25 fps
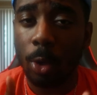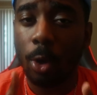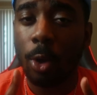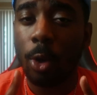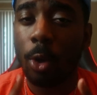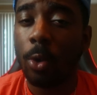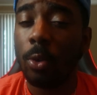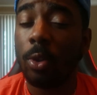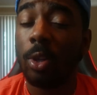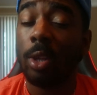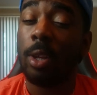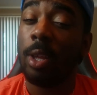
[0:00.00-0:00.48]

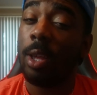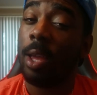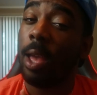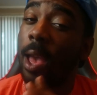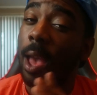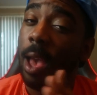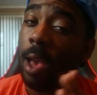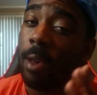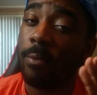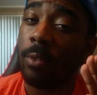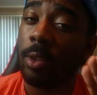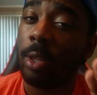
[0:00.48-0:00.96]
logo that they
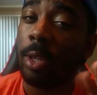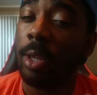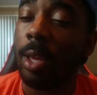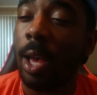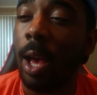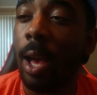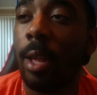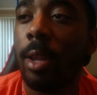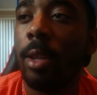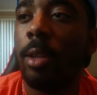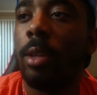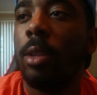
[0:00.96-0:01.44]
haven't
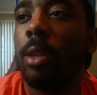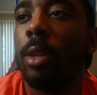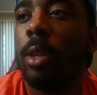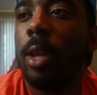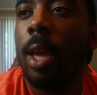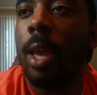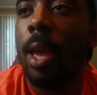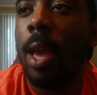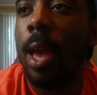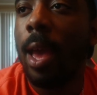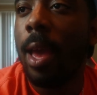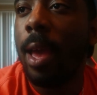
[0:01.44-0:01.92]
got,
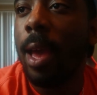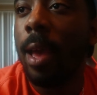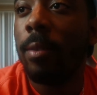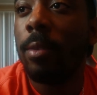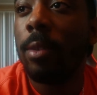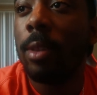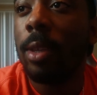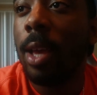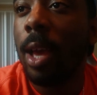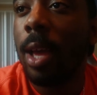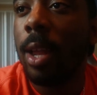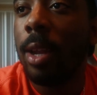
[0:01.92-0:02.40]
that
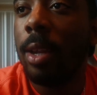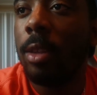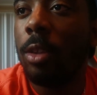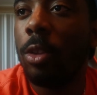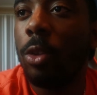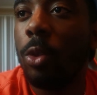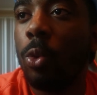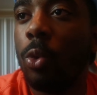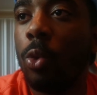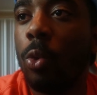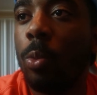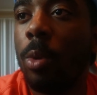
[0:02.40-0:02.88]
hasn't gotten
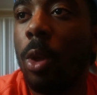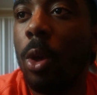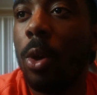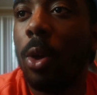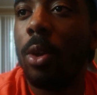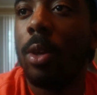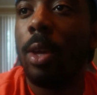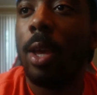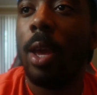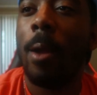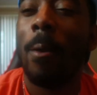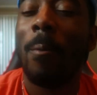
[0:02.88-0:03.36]
his YouTube
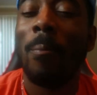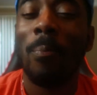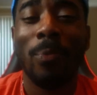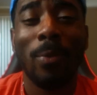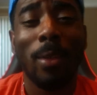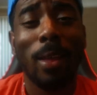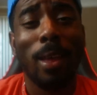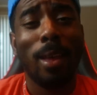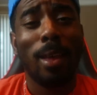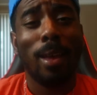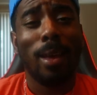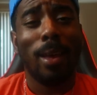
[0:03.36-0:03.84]
logo yet,
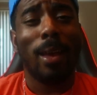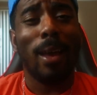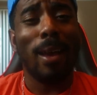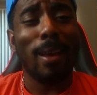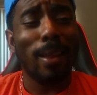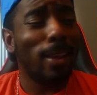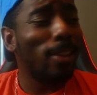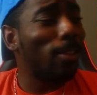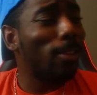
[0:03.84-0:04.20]
and